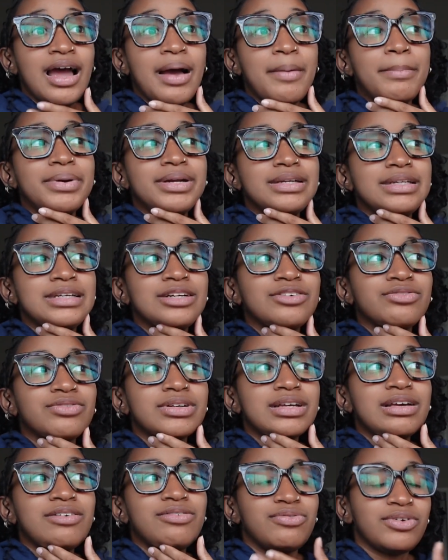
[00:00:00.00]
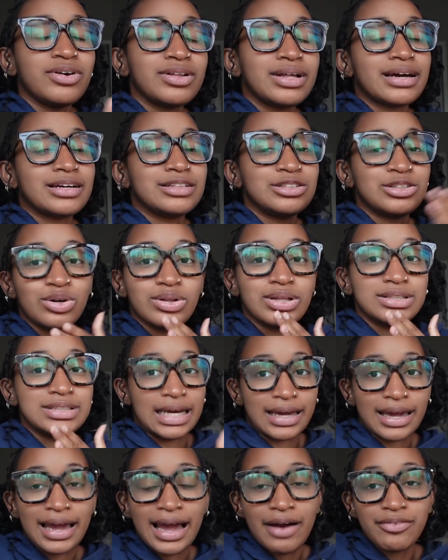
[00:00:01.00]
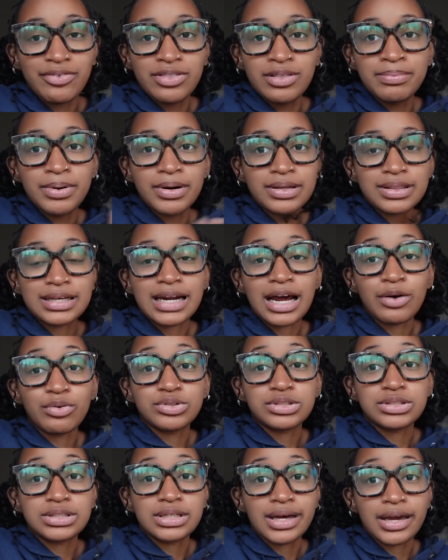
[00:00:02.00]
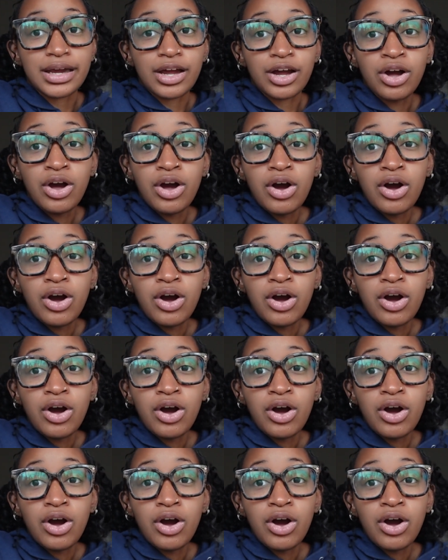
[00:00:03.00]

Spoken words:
but it didn't really feel like until the second half of the book that I was like,